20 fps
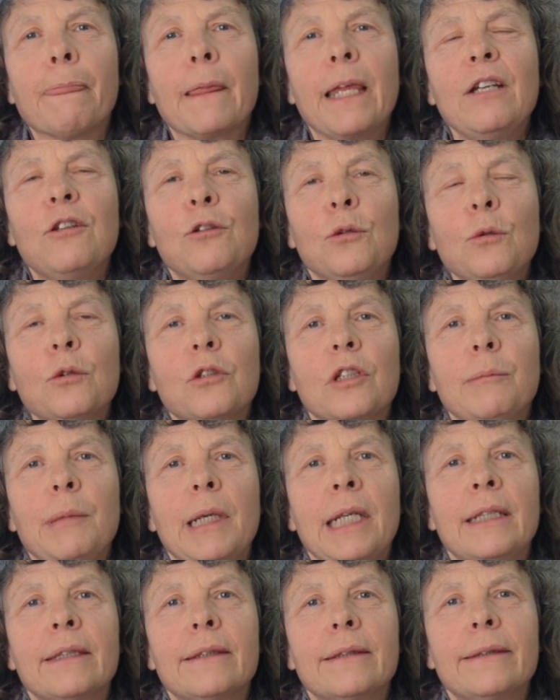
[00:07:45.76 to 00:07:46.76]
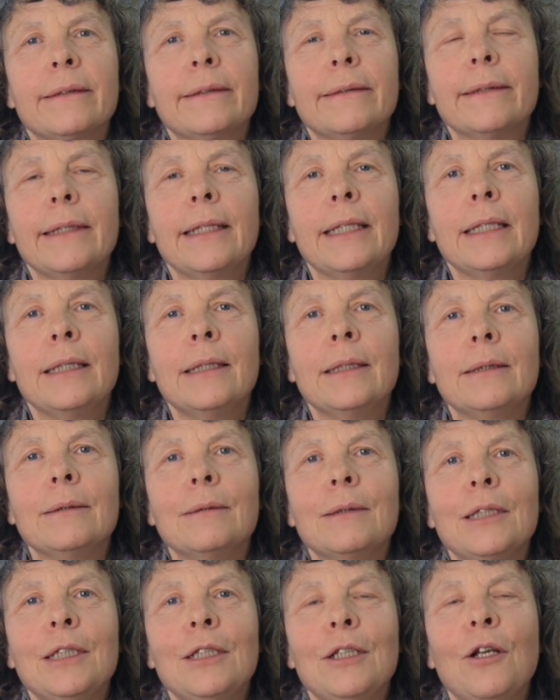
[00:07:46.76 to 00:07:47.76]
he talked about
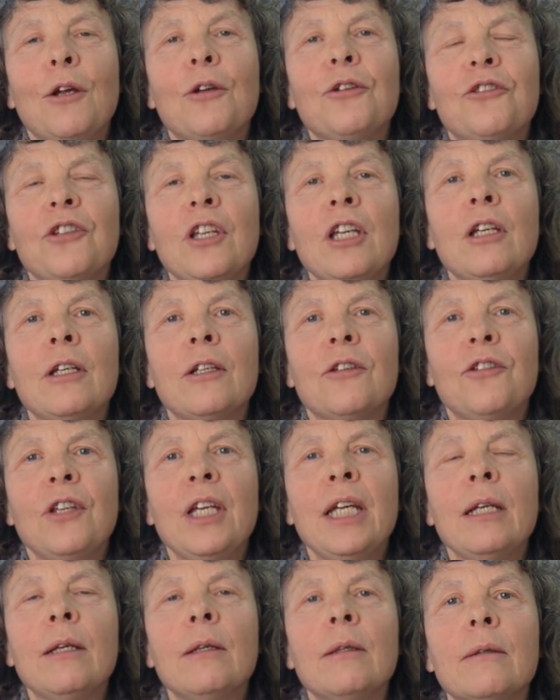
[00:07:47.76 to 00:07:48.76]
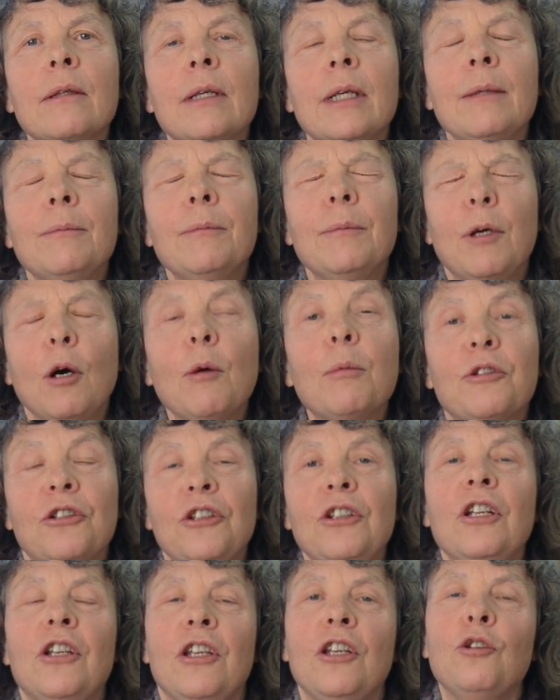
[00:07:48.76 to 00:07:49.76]
you know, seeing
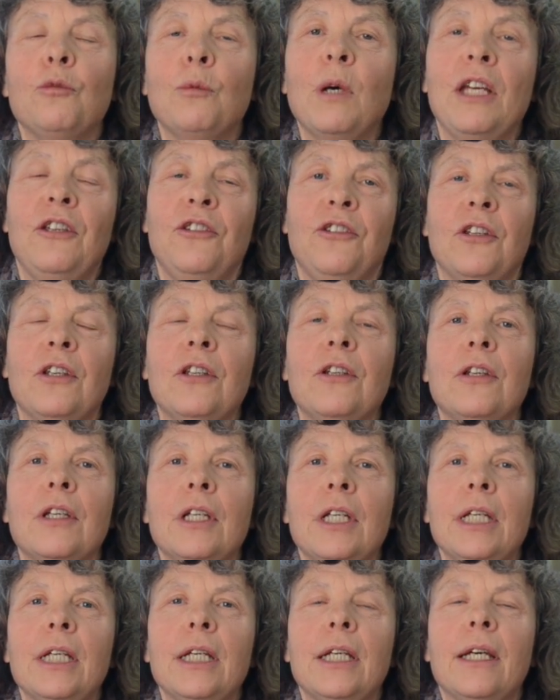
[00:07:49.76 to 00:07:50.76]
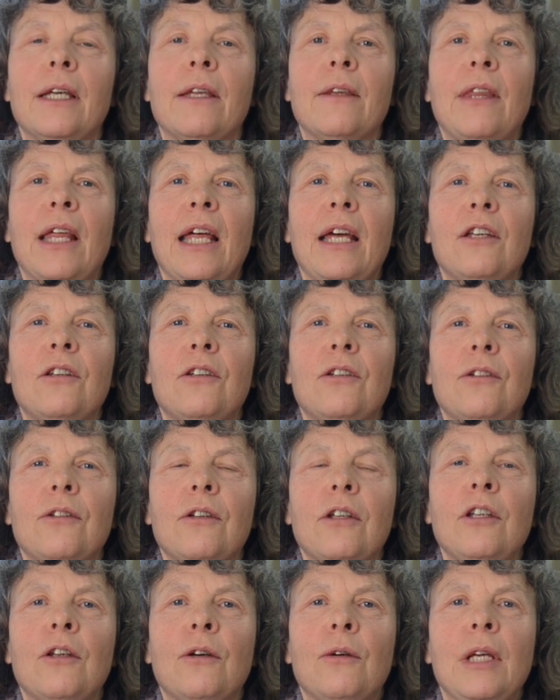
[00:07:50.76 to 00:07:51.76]
opportunities wasted, that
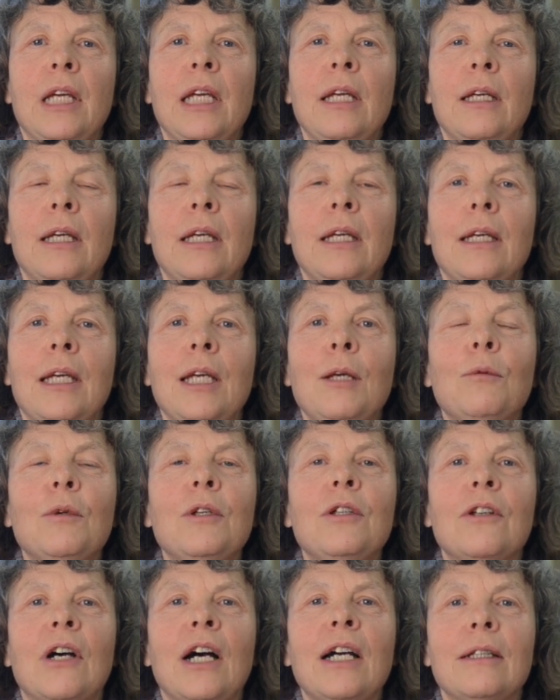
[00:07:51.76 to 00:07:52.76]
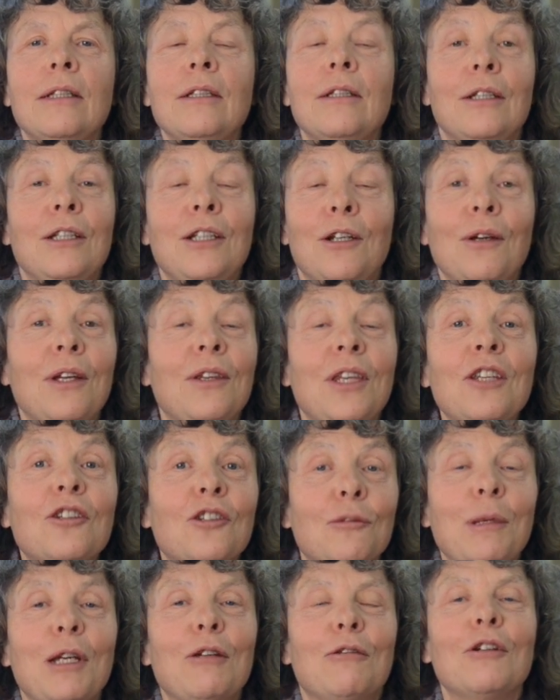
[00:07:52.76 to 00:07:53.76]
you know he would you know, the
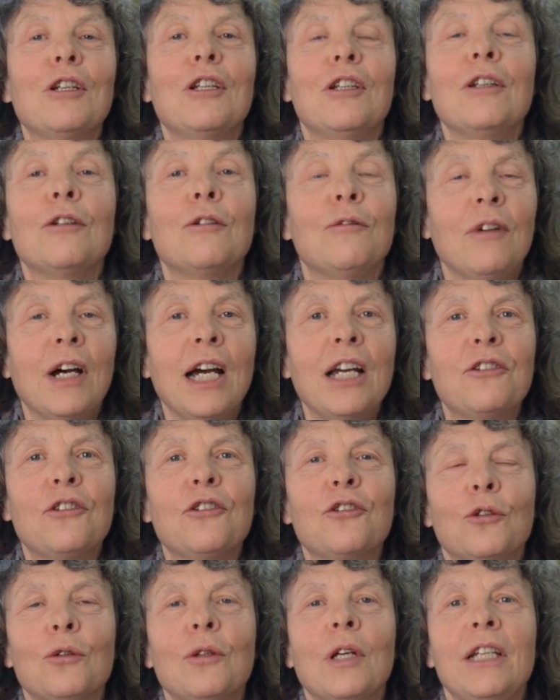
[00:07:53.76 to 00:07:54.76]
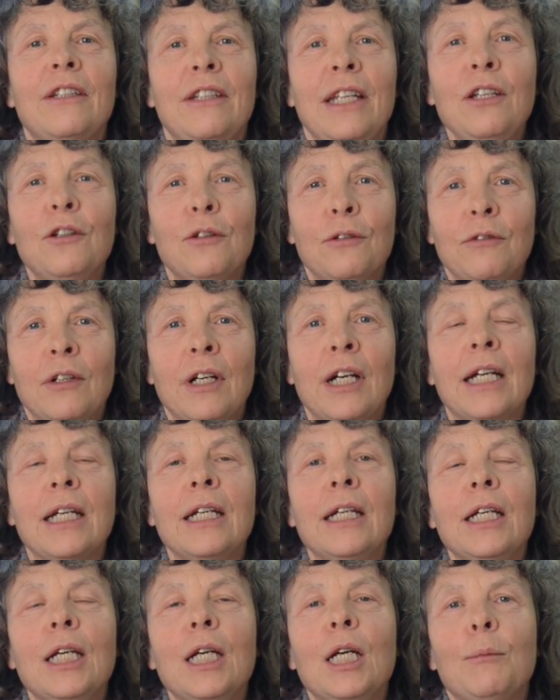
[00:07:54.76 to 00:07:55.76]
inspectorate and advisors could identify
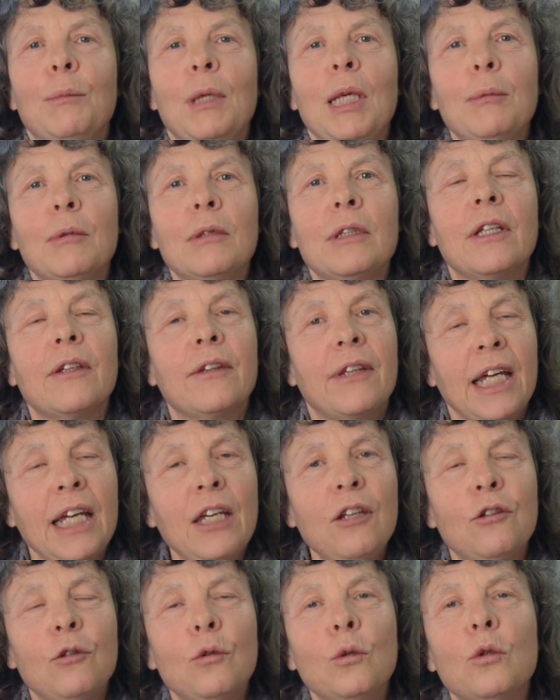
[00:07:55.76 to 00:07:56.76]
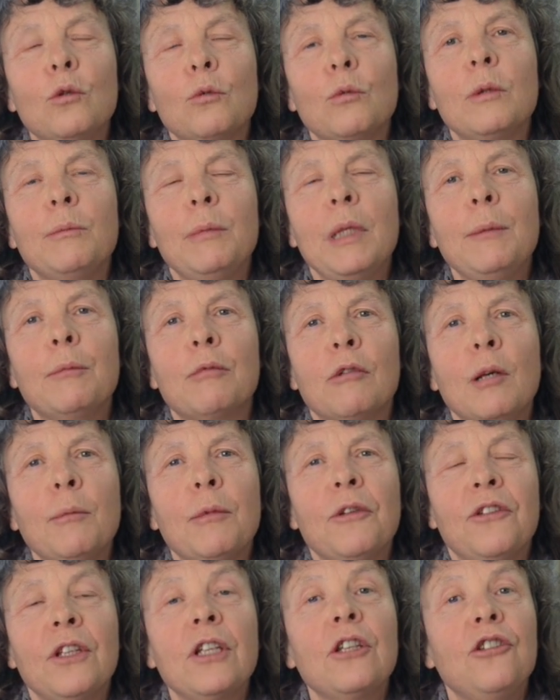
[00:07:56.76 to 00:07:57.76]
people that they thought would be
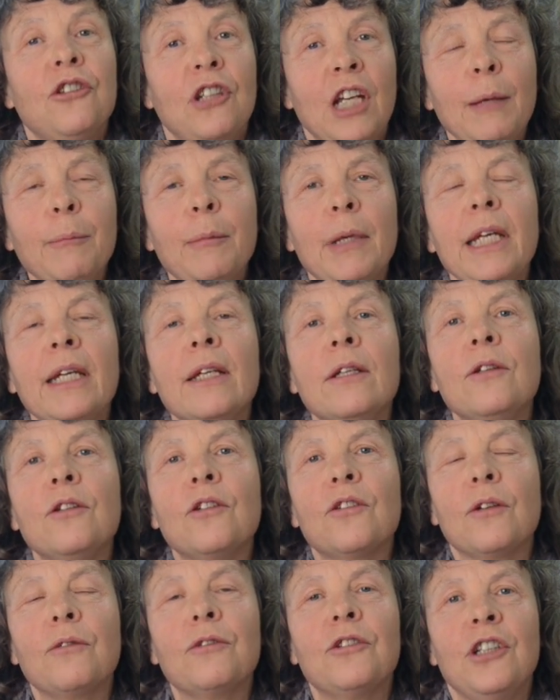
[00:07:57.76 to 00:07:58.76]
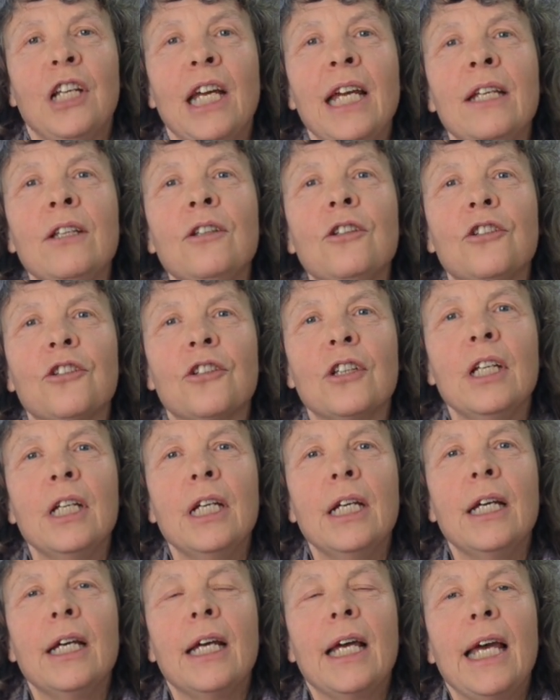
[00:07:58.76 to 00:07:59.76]
promising champions of change,
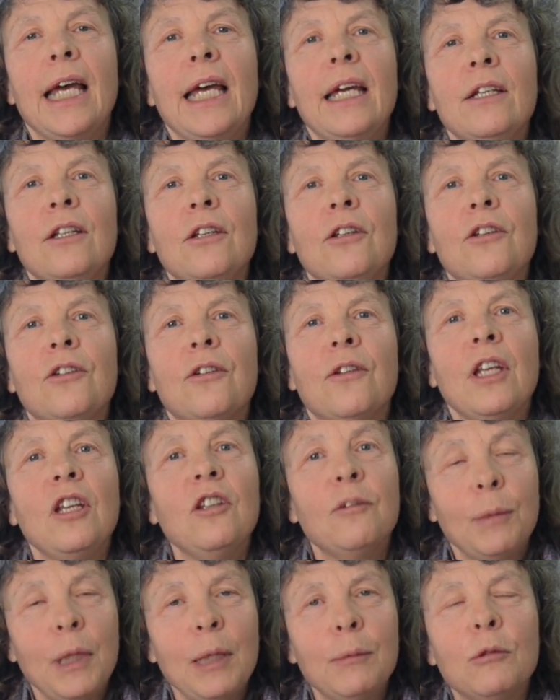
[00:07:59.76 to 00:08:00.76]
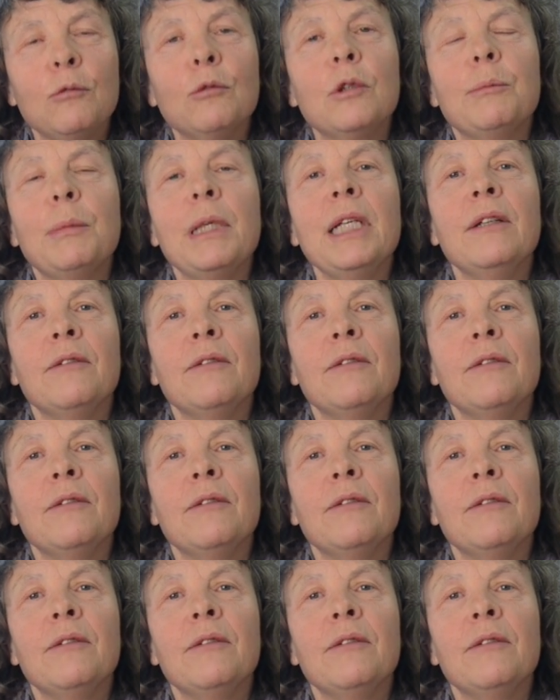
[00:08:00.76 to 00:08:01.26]
and these people would be